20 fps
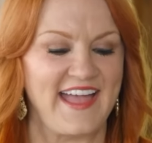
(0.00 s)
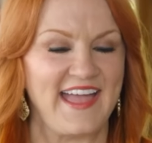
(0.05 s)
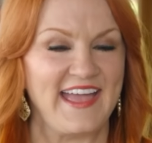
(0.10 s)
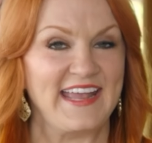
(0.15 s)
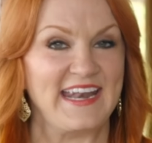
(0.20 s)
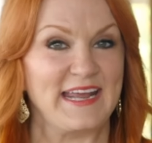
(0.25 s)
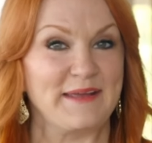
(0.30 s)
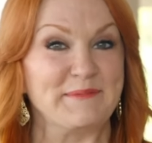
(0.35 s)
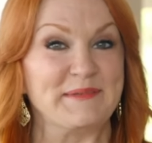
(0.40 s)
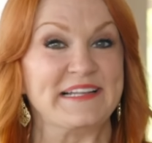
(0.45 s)

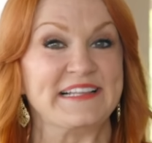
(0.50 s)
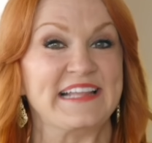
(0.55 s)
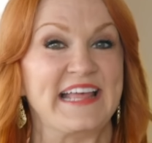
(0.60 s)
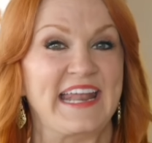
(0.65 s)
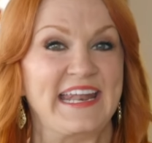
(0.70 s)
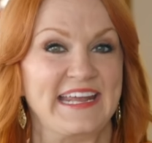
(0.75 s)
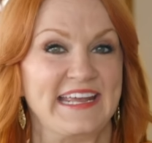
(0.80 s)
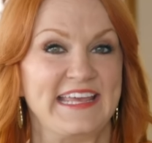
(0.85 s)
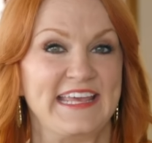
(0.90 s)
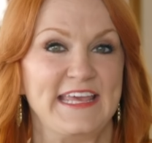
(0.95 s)
and I'm gonna
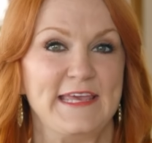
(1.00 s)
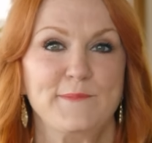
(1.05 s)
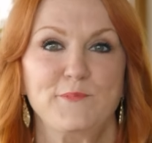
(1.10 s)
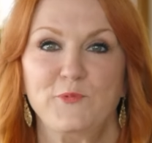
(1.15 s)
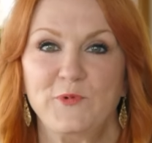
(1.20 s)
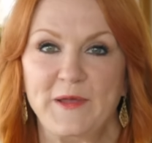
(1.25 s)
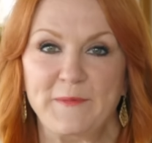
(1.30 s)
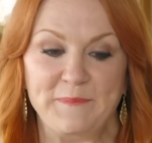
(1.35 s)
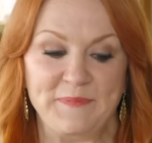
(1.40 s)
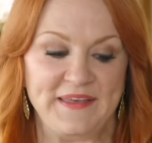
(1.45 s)
let it keep
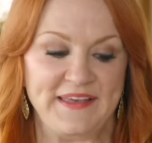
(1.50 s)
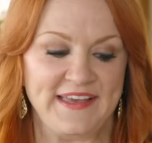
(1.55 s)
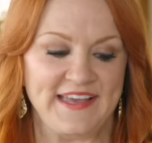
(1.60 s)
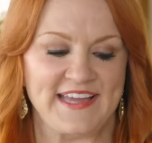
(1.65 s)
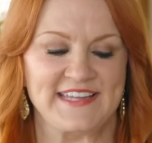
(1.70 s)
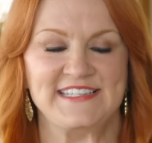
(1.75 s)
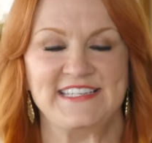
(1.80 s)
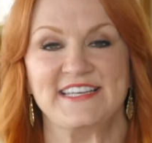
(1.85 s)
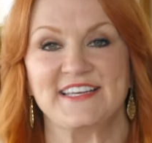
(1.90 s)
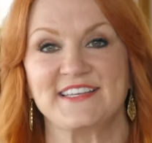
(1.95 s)
whipping
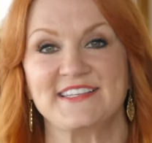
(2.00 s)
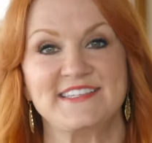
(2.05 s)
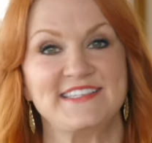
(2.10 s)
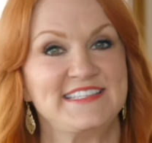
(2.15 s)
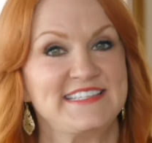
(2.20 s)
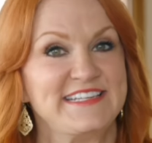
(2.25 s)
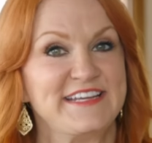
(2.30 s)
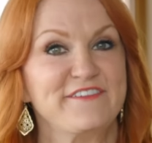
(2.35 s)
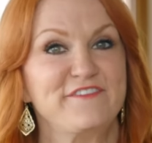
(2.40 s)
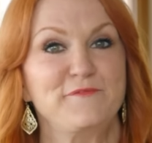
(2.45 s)
until
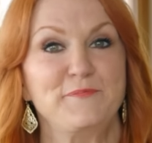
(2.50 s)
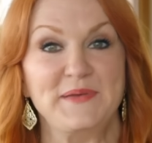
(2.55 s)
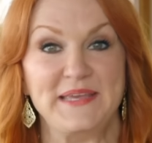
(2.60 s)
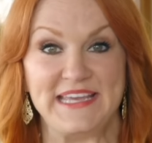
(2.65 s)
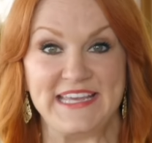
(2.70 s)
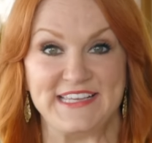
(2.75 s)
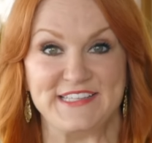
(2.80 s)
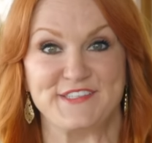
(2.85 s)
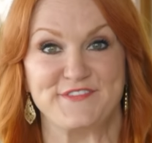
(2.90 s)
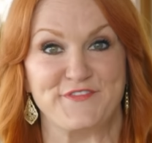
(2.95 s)
stiff
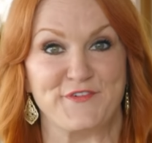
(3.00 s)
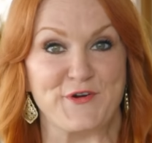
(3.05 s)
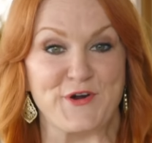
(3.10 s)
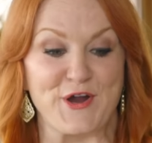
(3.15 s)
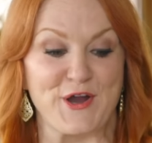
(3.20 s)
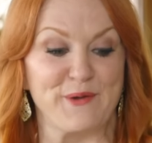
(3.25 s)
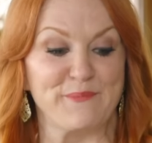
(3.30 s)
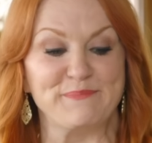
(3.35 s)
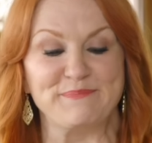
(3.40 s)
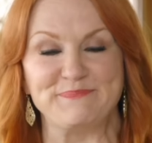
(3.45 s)
peaks
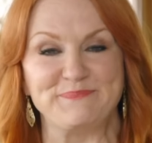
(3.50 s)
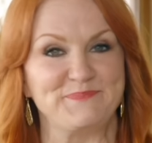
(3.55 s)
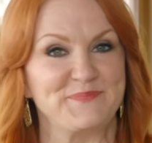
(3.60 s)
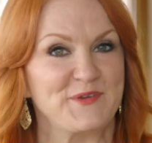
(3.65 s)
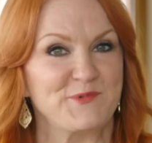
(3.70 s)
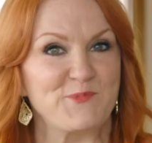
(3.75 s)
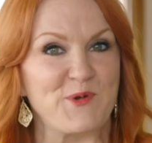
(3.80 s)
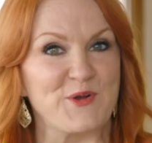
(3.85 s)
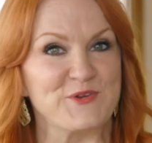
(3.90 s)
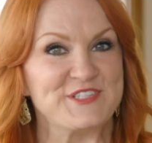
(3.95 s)
form.
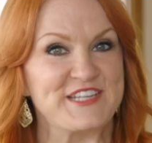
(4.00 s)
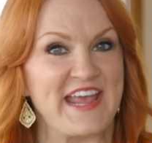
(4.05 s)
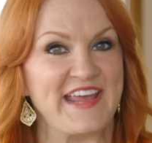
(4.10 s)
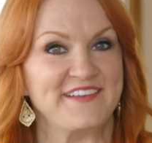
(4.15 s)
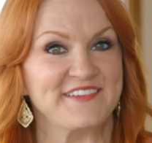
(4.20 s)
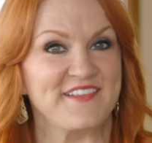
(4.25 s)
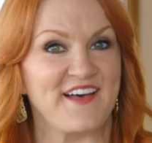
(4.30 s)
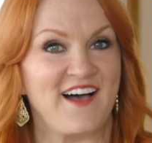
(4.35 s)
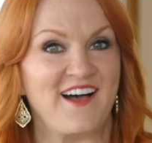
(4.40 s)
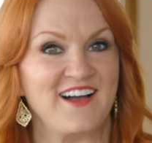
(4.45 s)
Won't
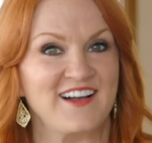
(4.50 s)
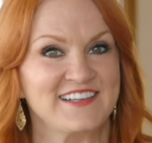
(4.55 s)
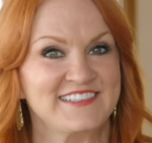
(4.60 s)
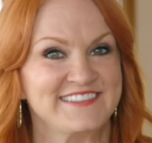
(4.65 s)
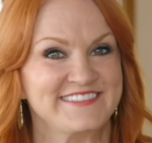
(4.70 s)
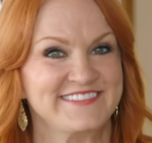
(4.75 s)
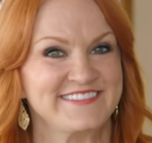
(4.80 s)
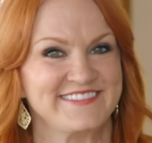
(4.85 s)
take long.